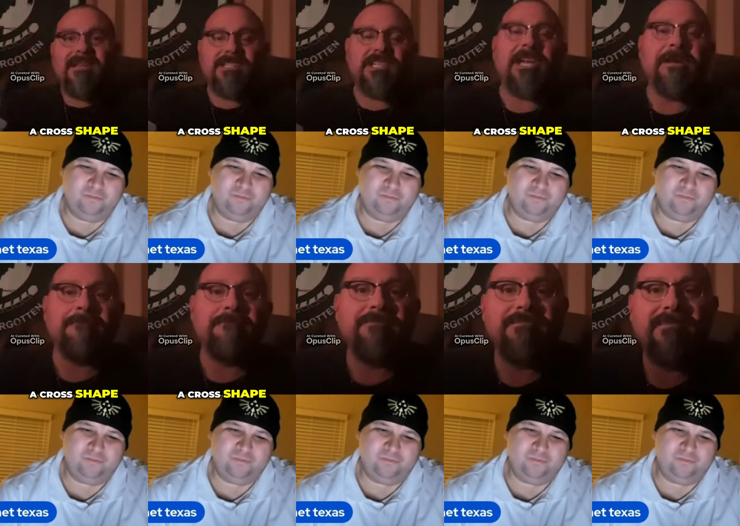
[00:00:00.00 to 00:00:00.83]
Speaker 1: shape.
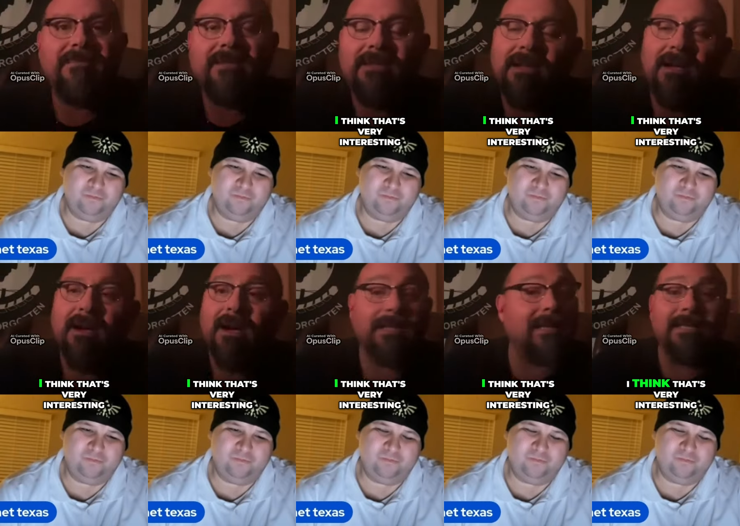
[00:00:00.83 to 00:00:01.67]

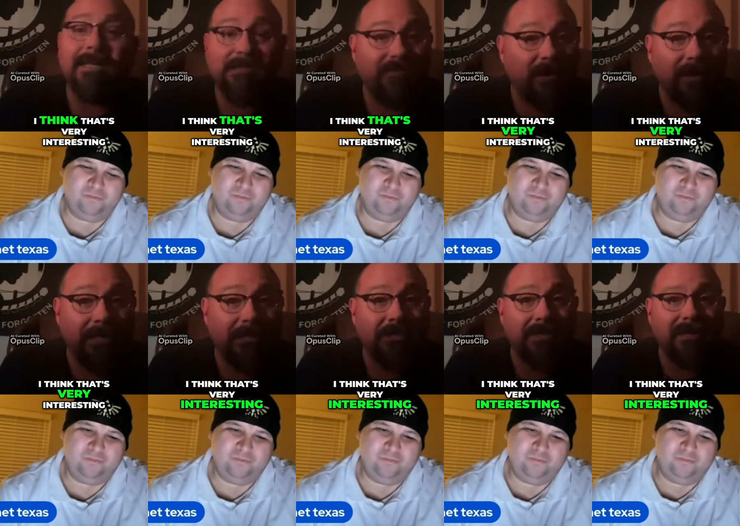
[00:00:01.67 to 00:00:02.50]
Uh, I think that's very
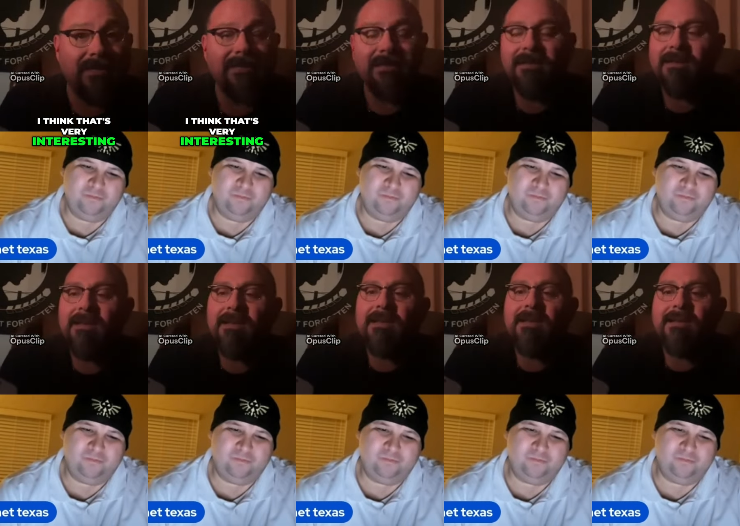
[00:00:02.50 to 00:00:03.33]
interesting.
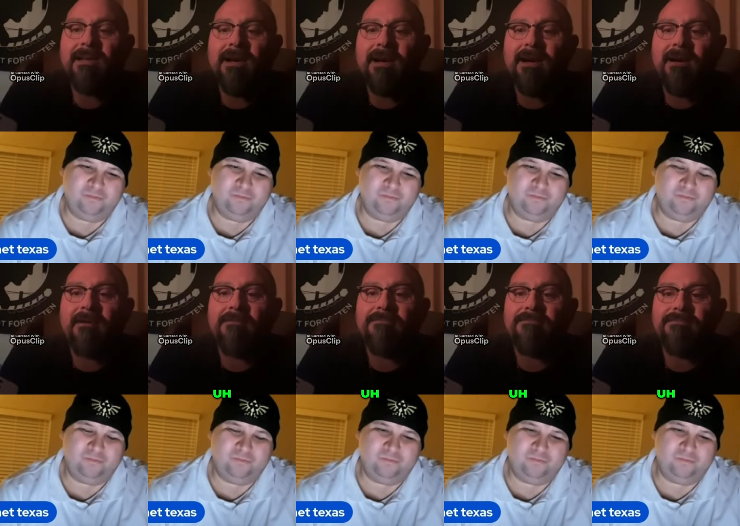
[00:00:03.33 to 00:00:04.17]

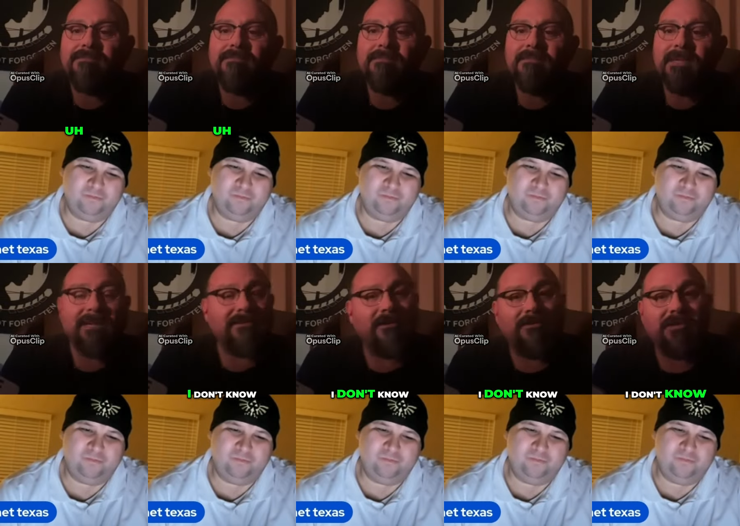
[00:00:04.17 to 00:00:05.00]
Uh, I
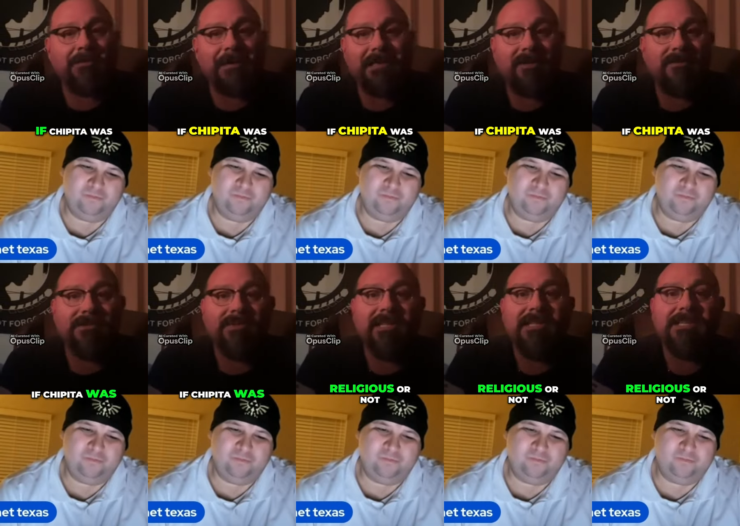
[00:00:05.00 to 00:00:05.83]
don't know if Chipita was
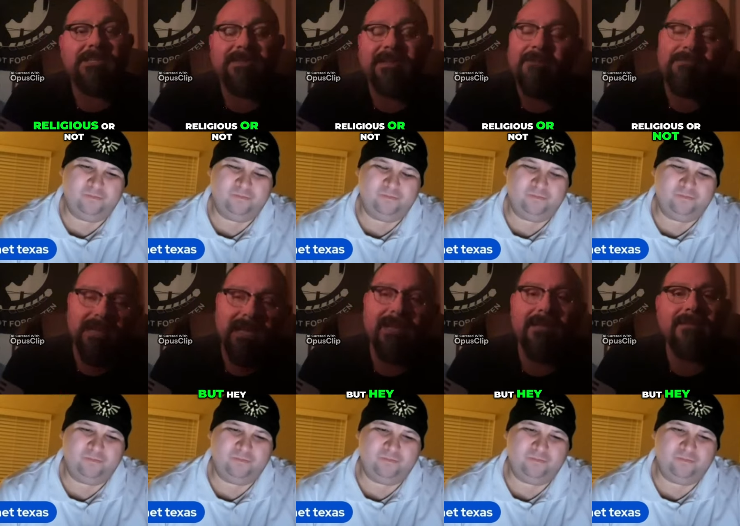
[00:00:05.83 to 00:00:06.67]
religious or not, but
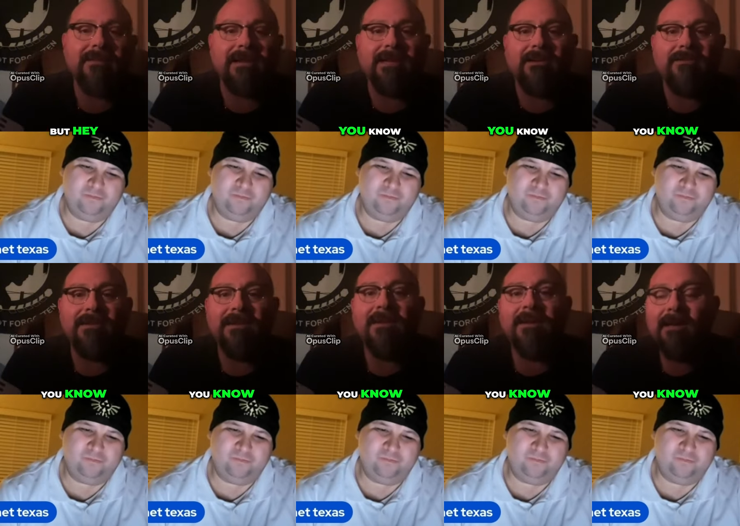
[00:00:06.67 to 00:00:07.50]
hey, you know.
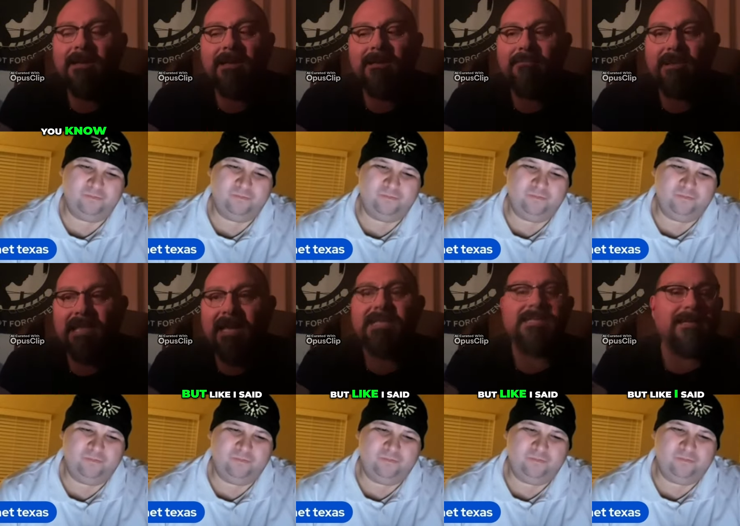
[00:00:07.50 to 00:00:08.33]
But
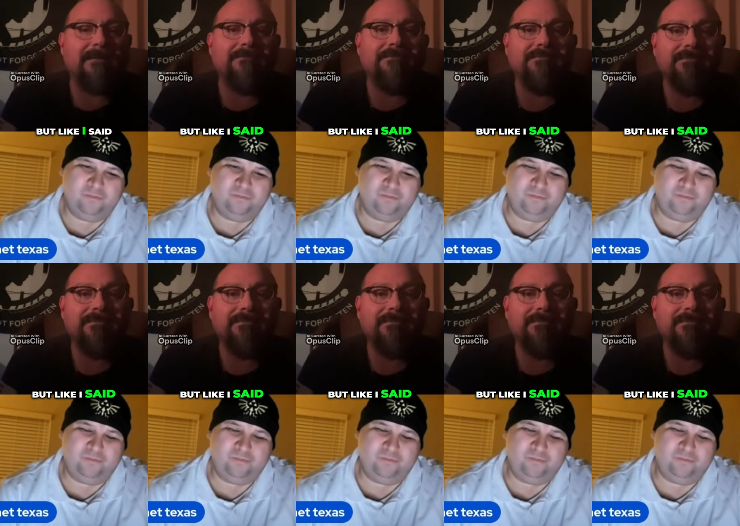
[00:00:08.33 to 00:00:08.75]
like I said,